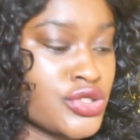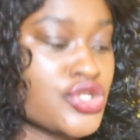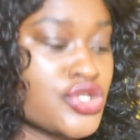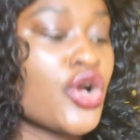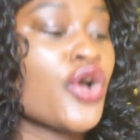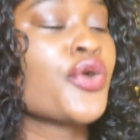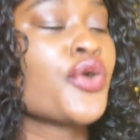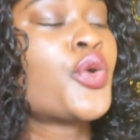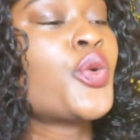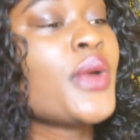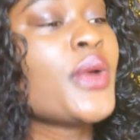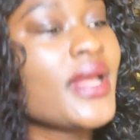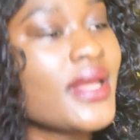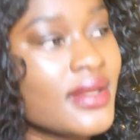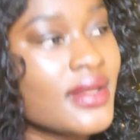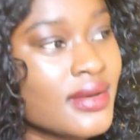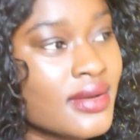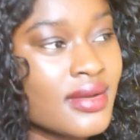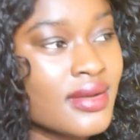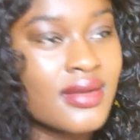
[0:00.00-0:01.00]
you're a
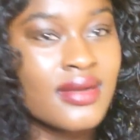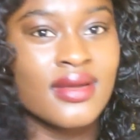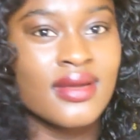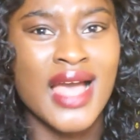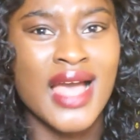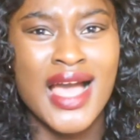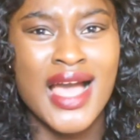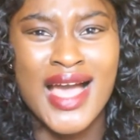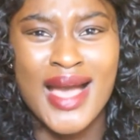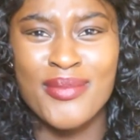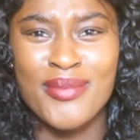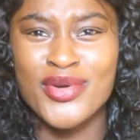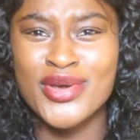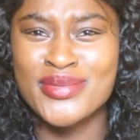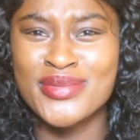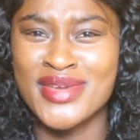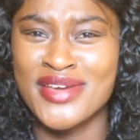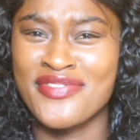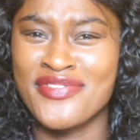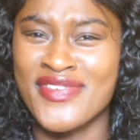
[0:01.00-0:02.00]
queen, I'm gonna
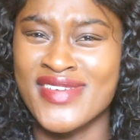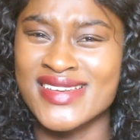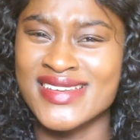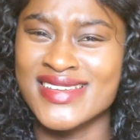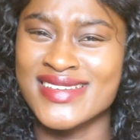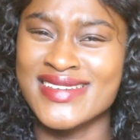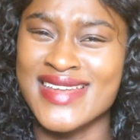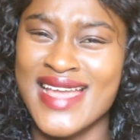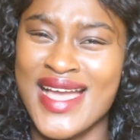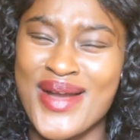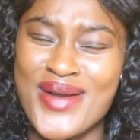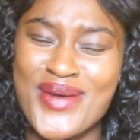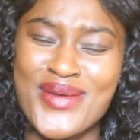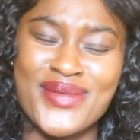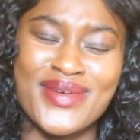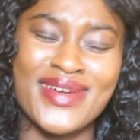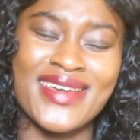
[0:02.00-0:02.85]
be offended now.